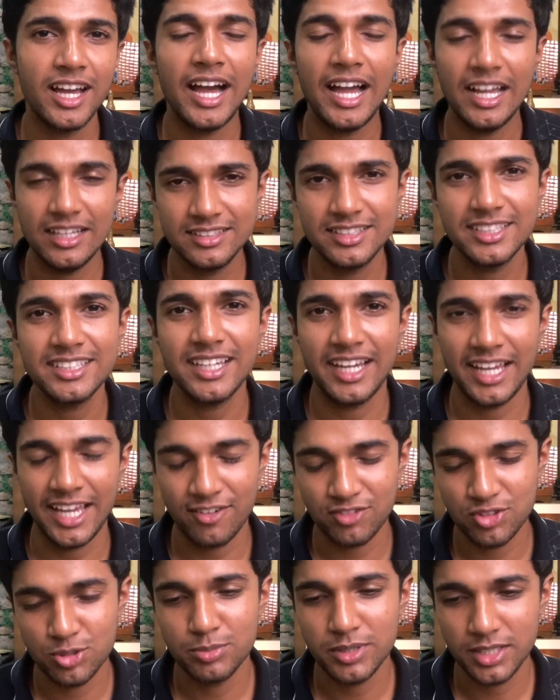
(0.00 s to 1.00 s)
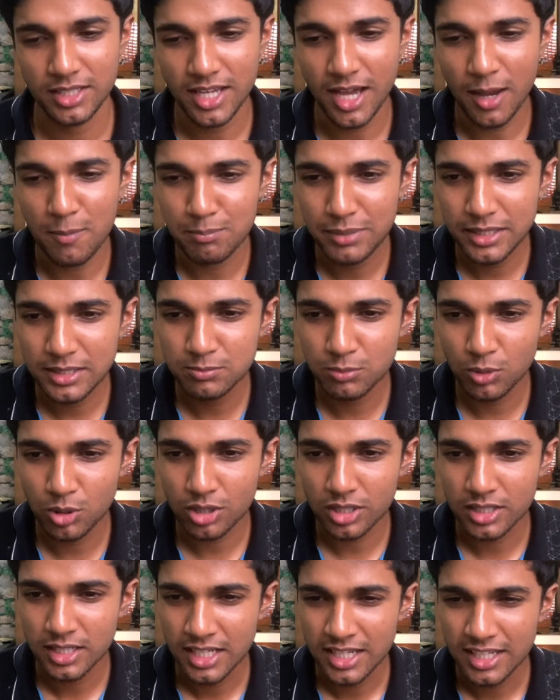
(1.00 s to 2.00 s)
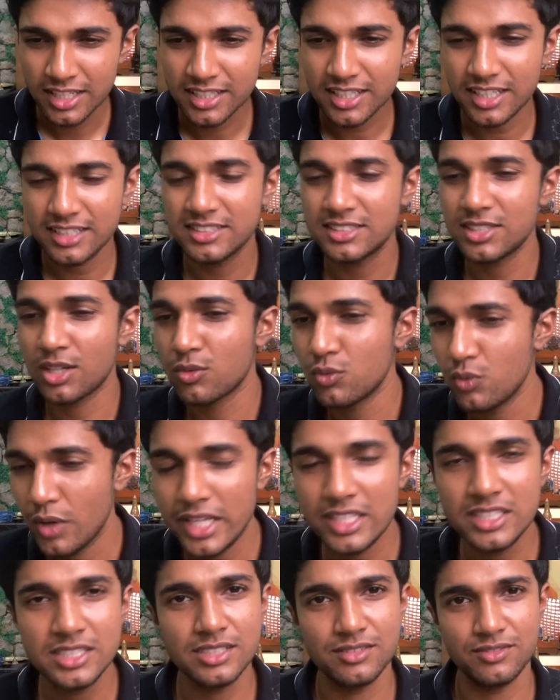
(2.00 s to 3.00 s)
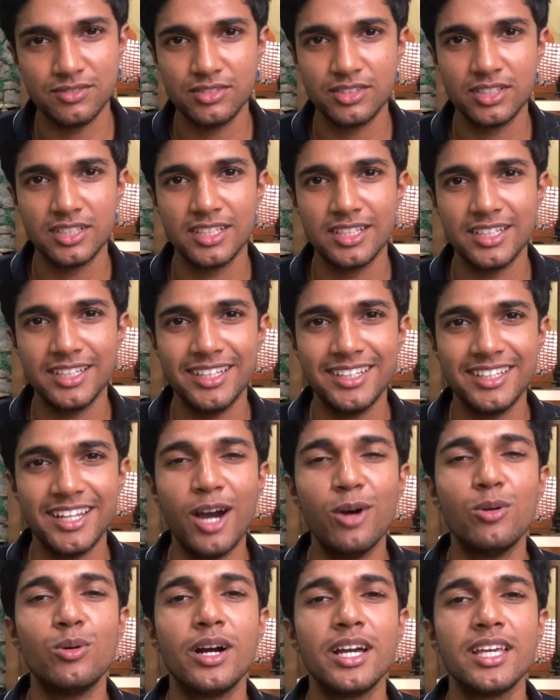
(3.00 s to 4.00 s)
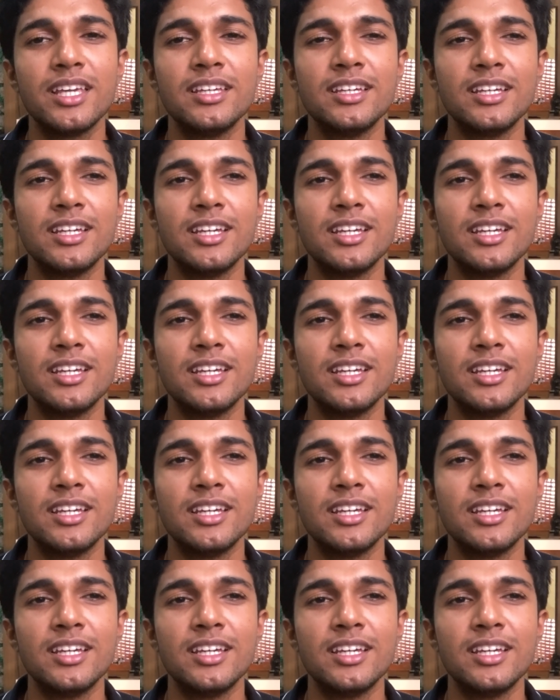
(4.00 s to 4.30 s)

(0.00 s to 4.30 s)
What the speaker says: I think I have to be a bit more conservative in how I